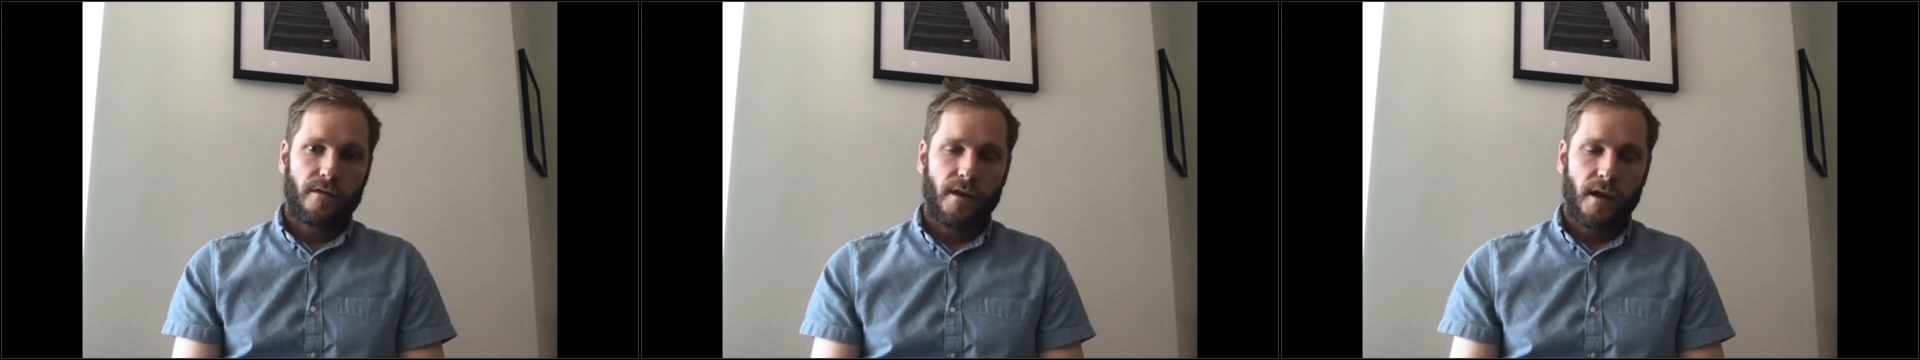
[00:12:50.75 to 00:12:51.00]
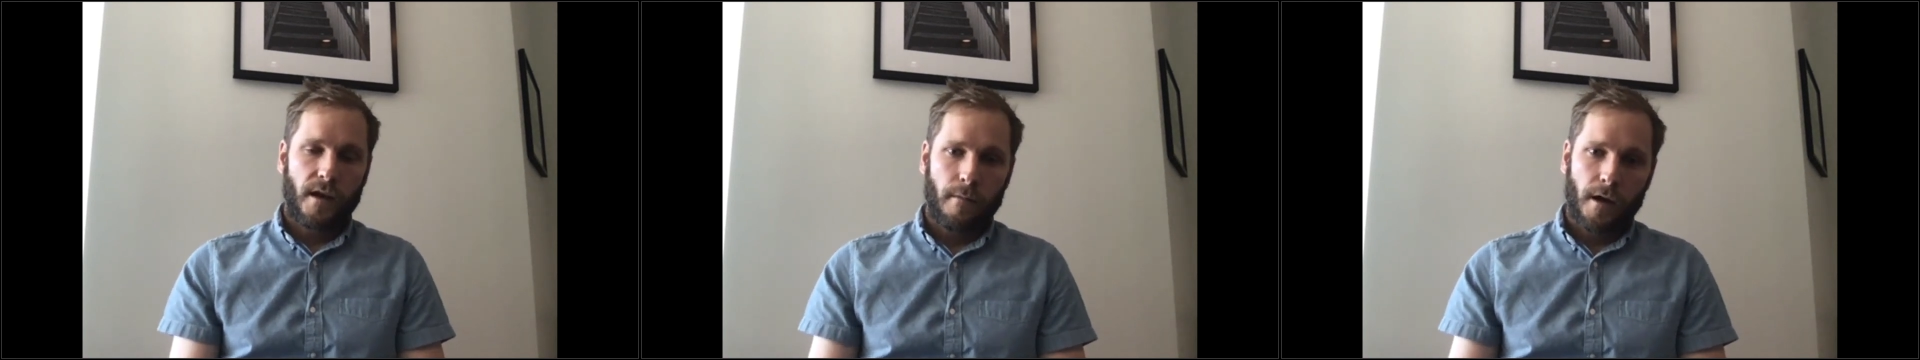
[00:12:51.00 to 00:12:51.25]

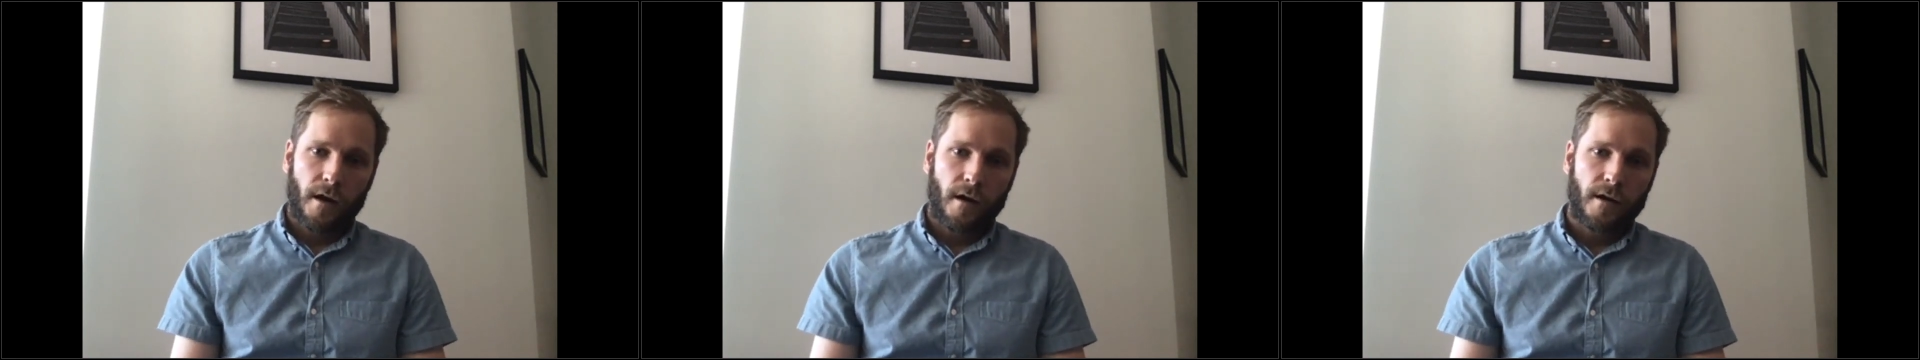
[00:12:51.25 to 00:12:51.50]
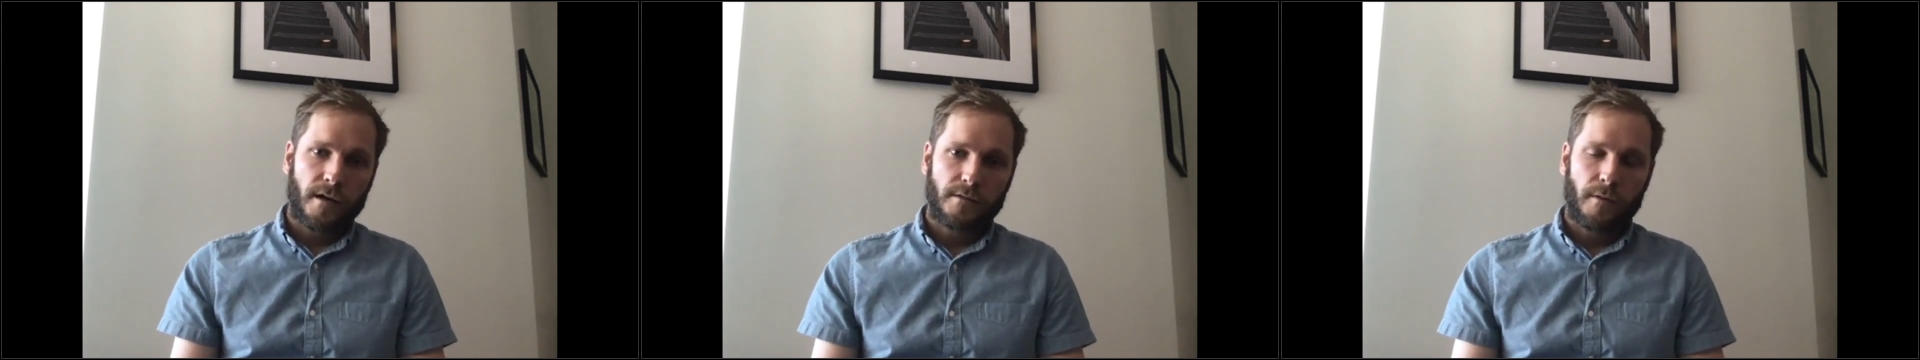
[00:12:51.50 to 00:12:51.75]
theme
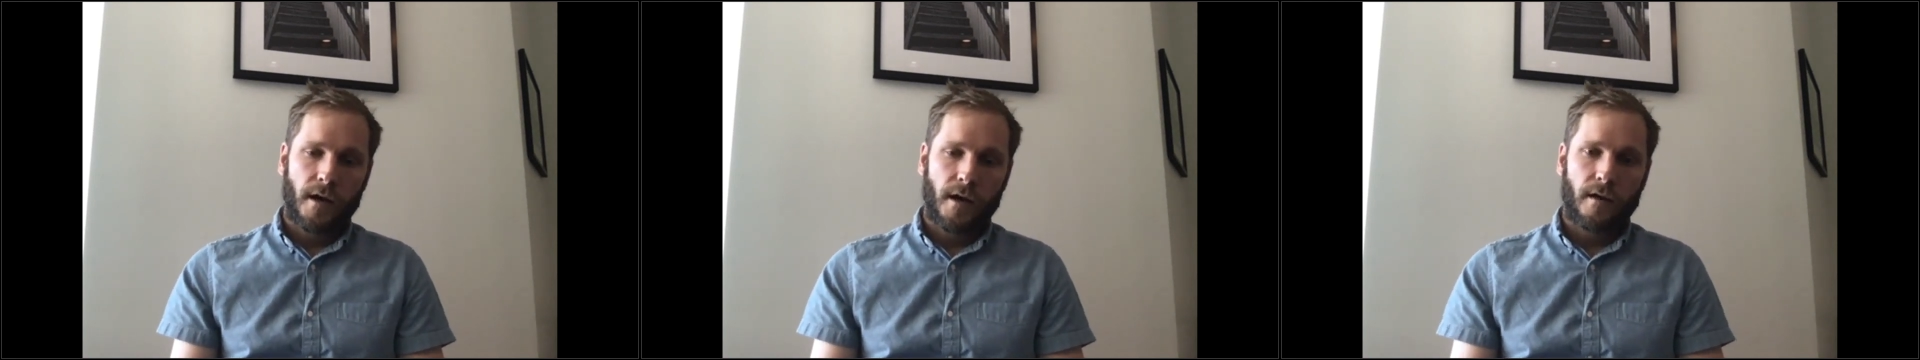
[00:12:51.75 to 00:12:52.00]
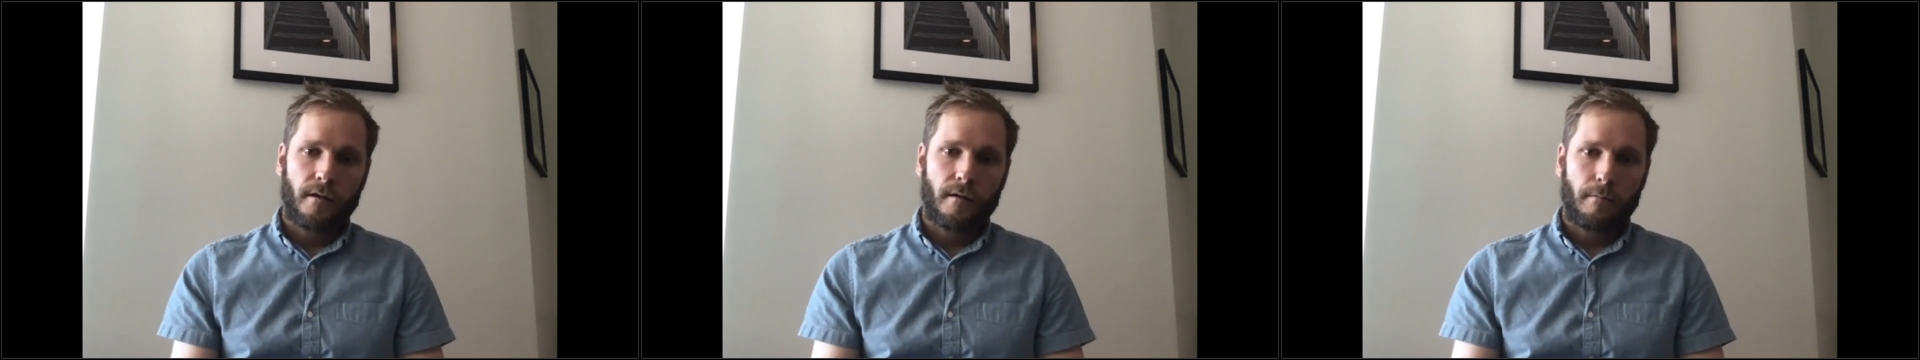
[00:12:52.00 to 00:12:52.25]
here has
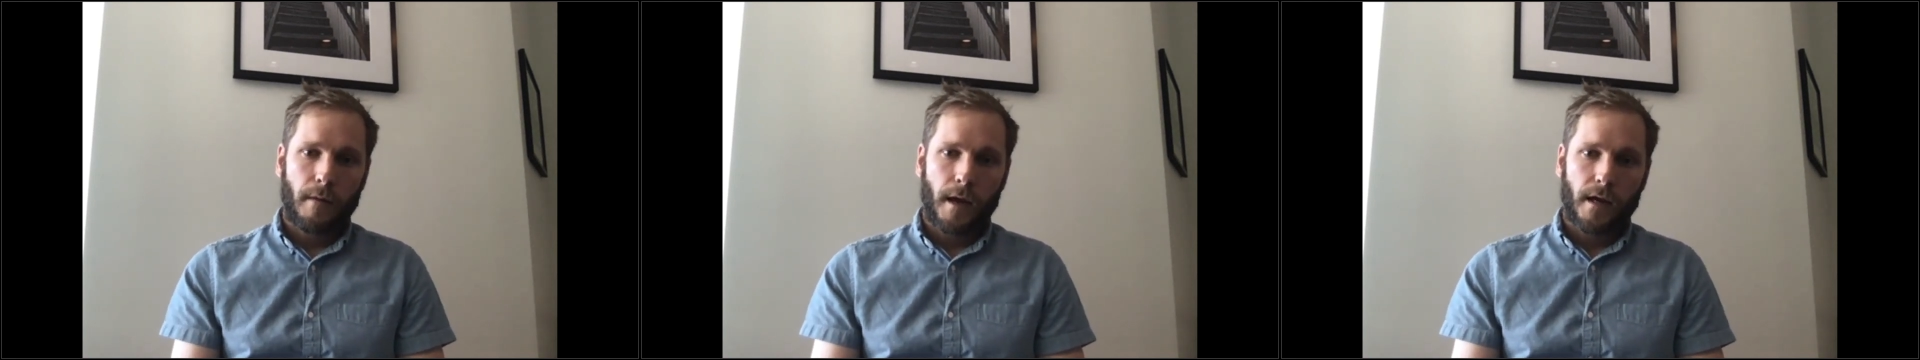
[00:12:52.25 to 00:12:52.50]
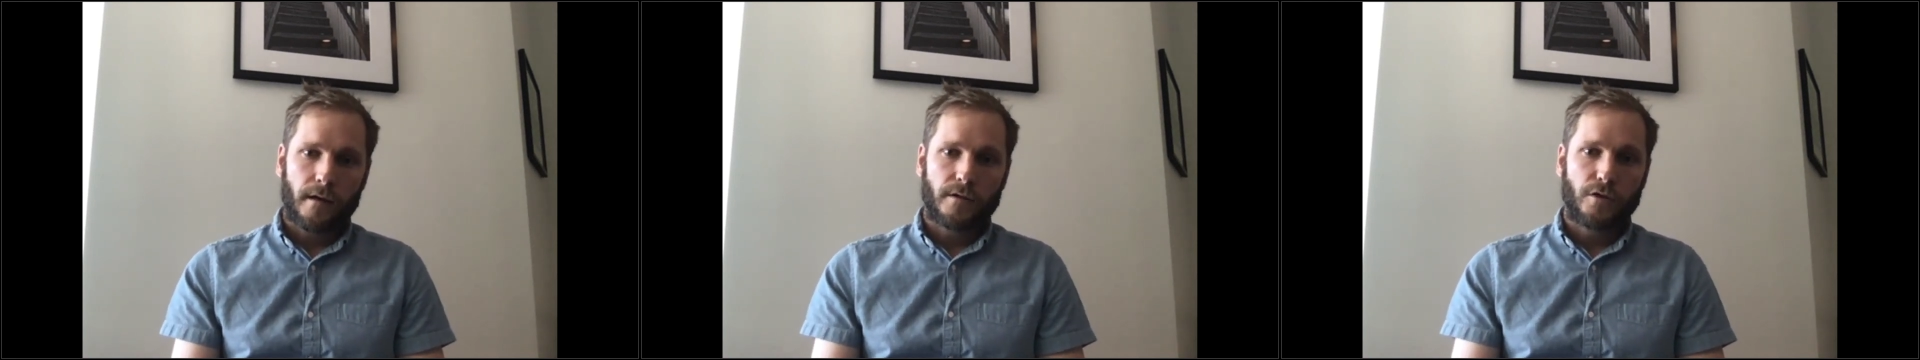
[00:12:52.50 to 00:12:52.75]
been
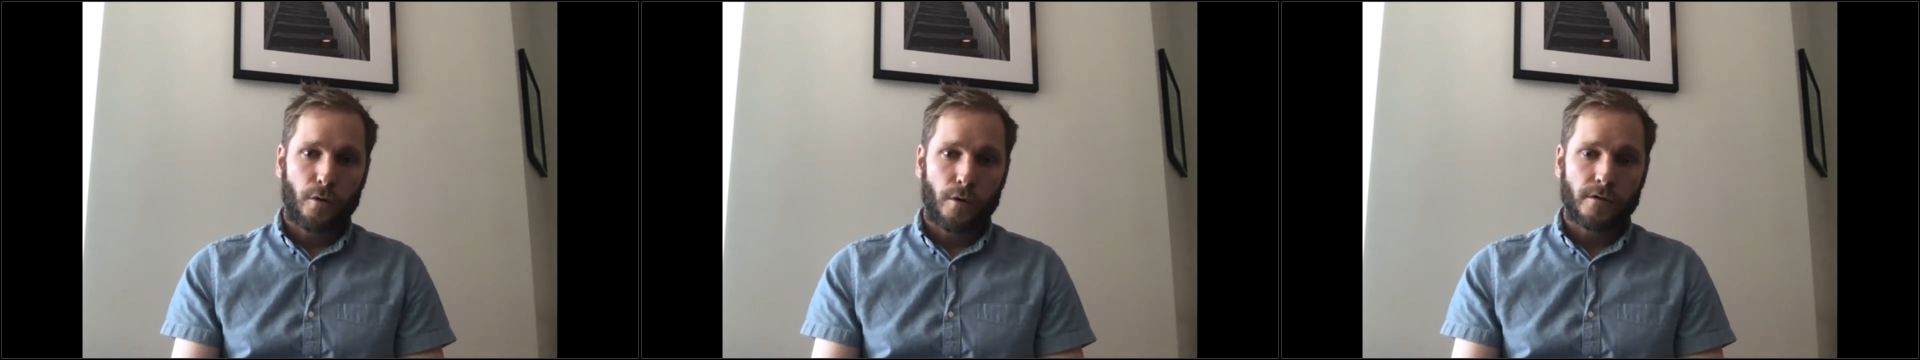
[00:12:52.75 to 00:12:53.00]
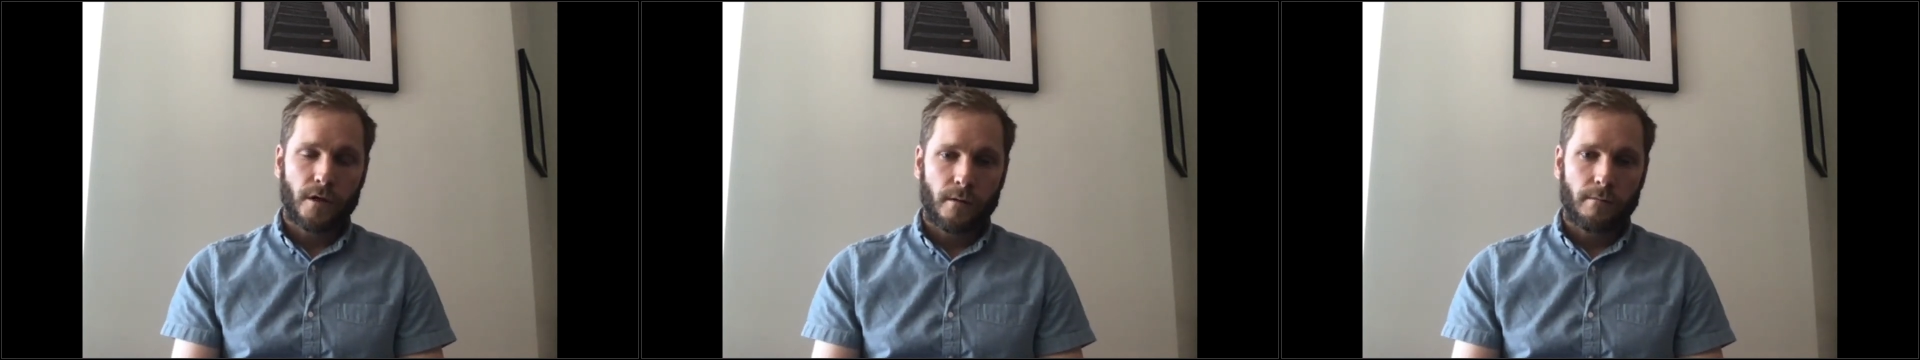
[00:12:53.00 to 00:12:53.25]
make
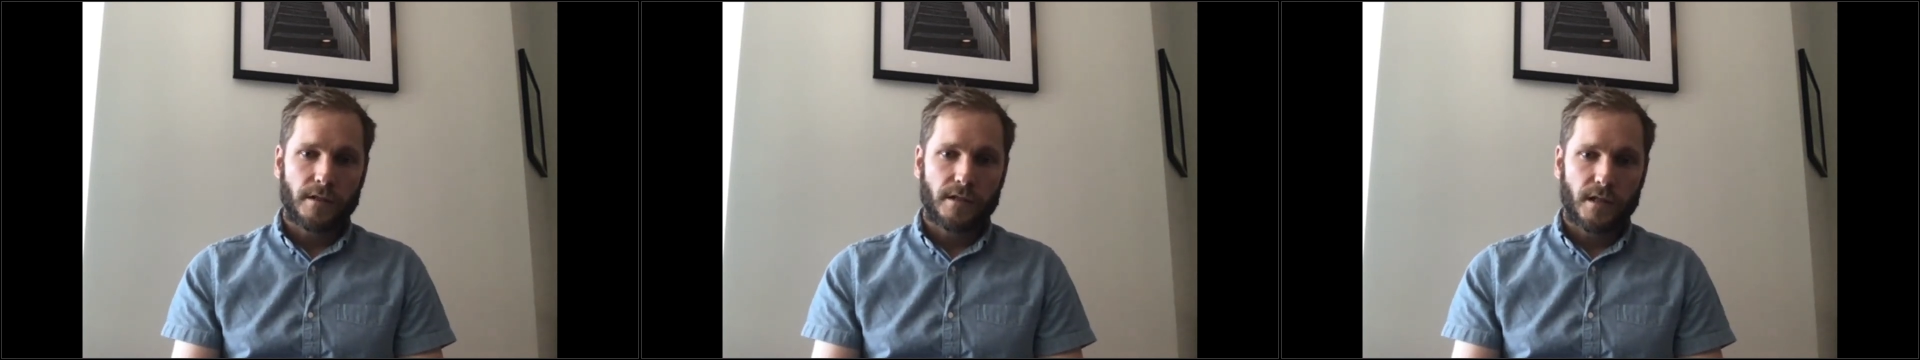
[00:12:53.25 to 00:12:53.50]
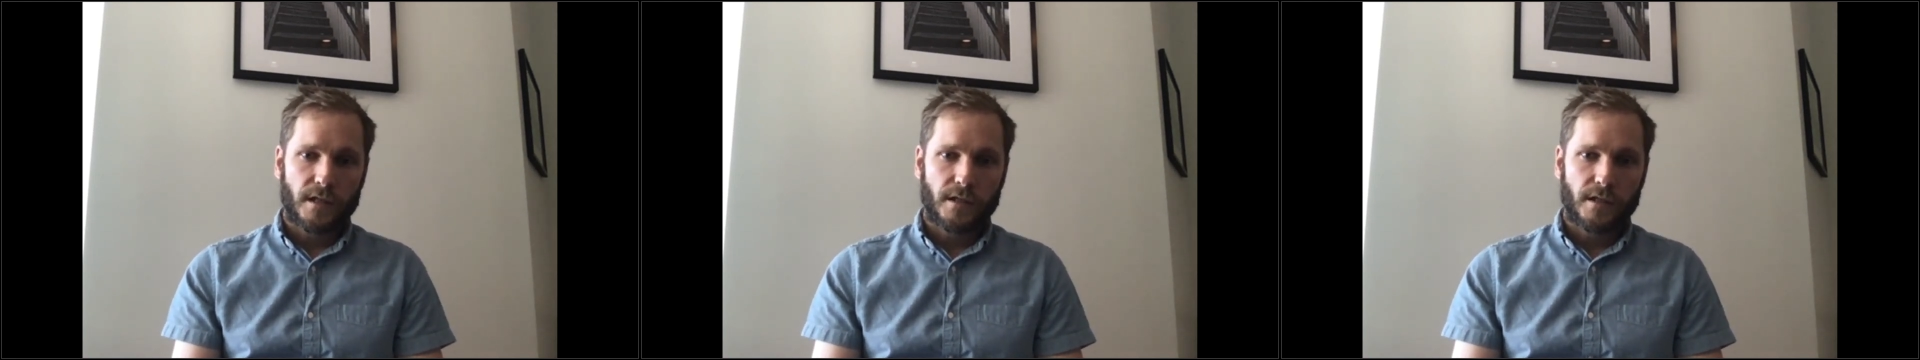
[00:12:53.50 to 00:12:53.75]
short-term
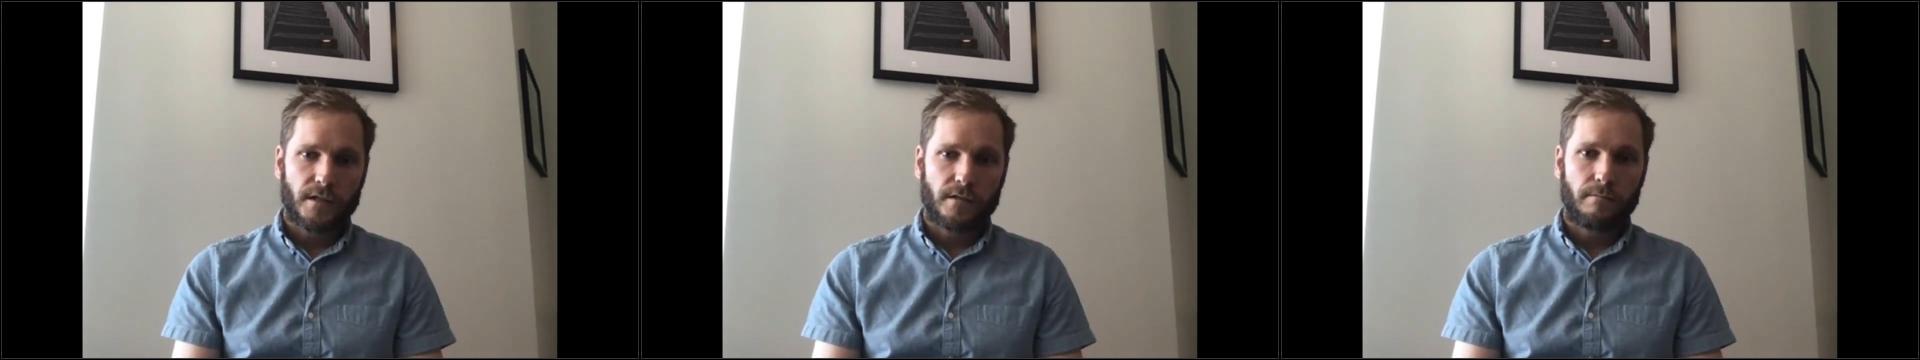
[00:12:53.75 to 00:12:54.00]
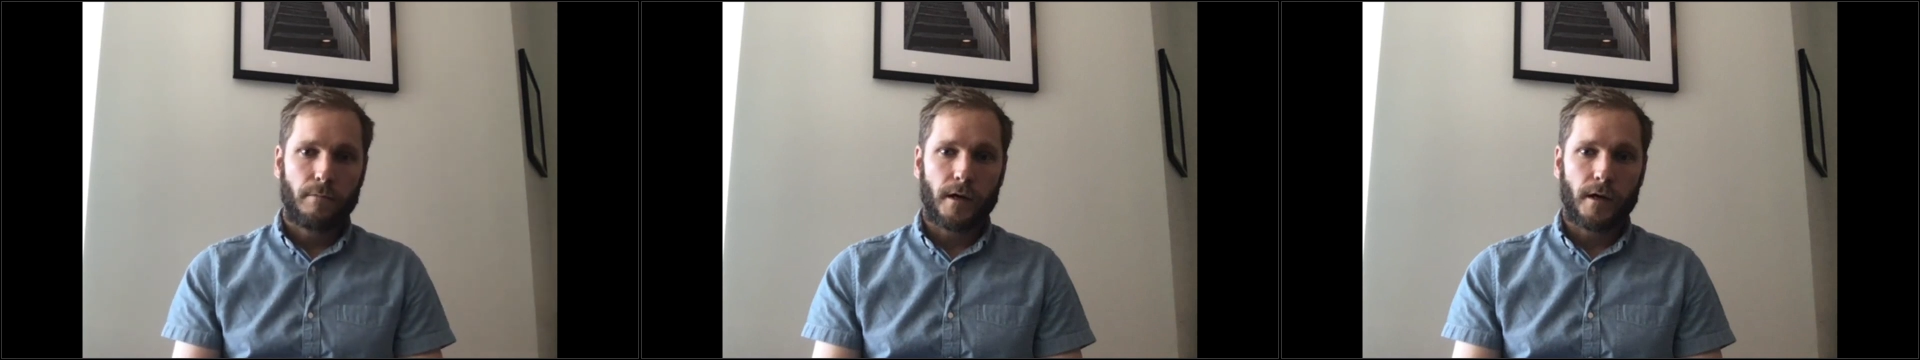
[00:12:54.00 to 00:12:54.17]
decisions,